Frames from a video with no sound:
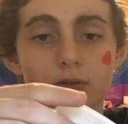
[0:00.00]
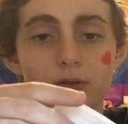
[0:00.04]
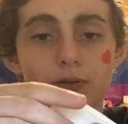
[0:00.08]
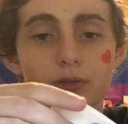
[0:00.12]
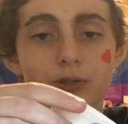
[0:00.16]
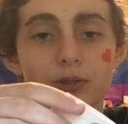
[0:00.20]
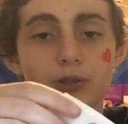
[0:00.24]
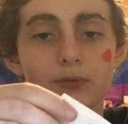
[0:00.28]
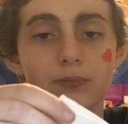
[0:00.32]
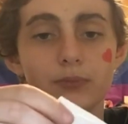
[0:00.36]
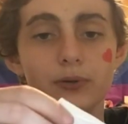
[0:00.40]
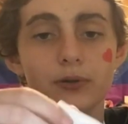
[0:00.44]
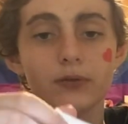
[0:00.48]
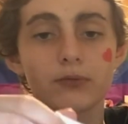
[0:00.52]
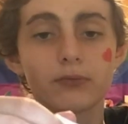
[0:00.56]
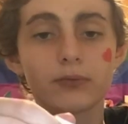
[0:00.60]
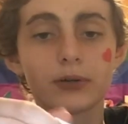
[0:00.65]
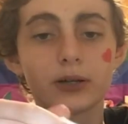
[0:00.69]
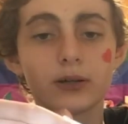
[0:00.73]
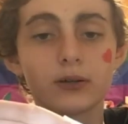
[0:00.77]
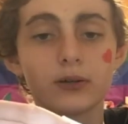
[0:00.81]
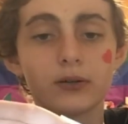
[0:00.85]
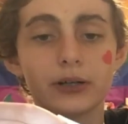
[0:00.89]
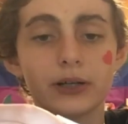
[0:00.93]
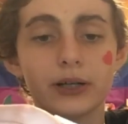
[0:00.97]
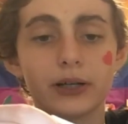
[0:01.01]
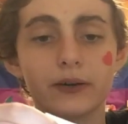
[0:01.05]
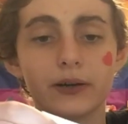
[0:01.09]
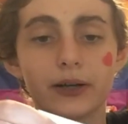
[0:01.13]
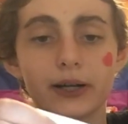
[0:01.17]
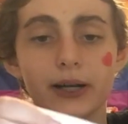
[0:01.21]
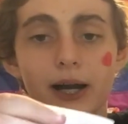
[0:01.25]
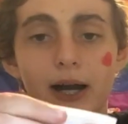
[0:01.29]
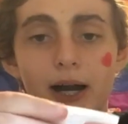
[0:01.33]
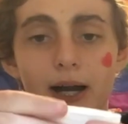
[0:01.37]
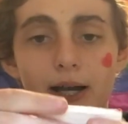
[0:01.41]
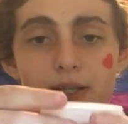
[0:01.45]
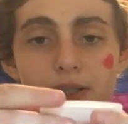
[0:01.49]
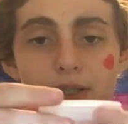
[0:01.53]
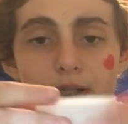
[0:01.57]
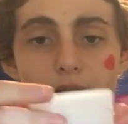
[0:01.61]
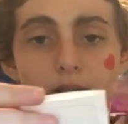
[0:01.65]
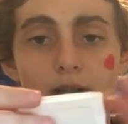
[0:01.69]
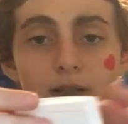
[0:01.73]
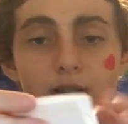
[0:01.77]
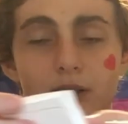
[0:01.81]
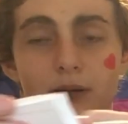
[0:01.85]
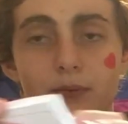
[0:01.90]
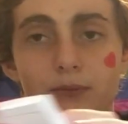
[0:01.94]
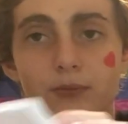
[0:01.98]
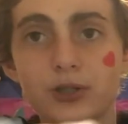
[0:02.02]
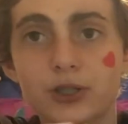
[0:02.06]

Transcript: don't put a wrinkle in it like I did, 'cause I'm